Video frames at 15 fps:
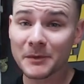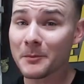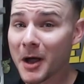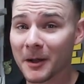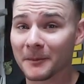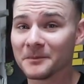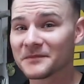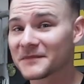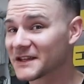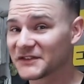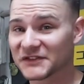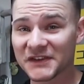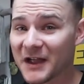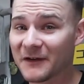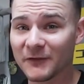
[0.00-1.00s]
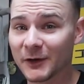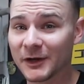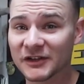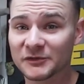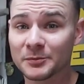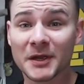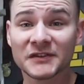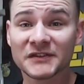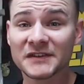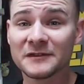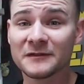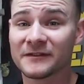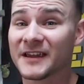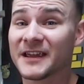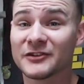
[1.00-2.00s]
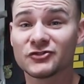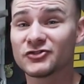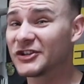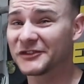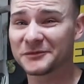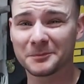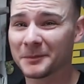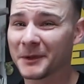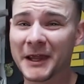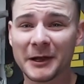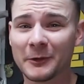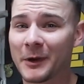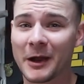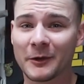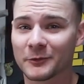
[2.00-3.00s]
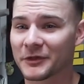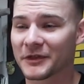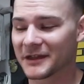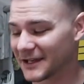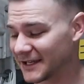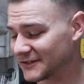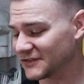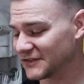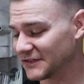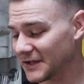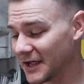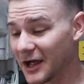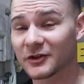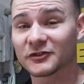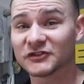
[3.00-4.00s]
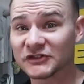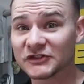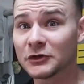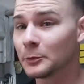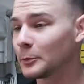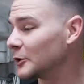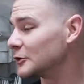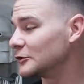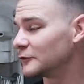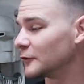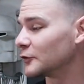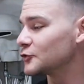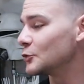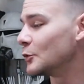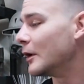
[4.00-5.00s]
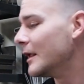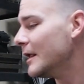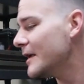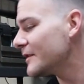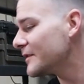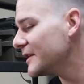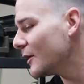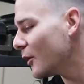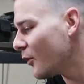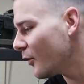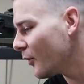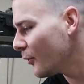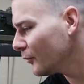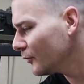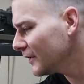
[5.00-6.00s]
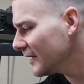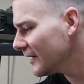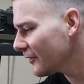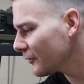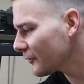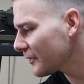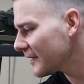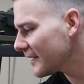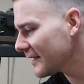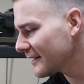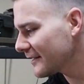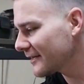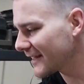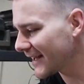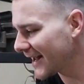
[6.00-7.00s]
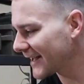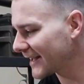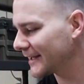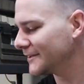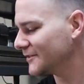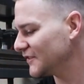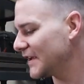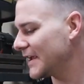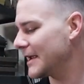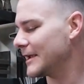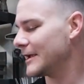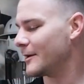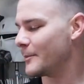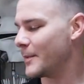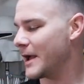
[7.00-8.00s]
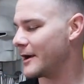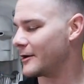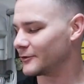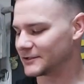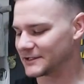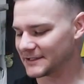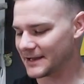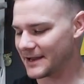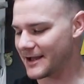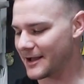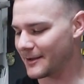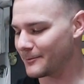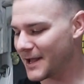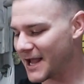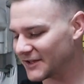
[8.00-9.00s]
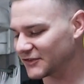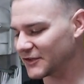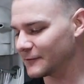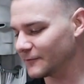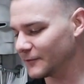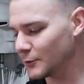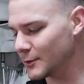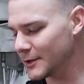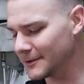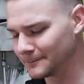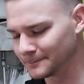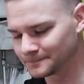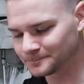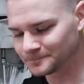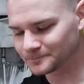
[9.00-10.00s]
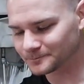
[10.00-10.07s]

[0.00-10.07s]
some up. It's not very expensive, and just play around with it. It's a super useful tool. The only other thing that I can say about masking fluid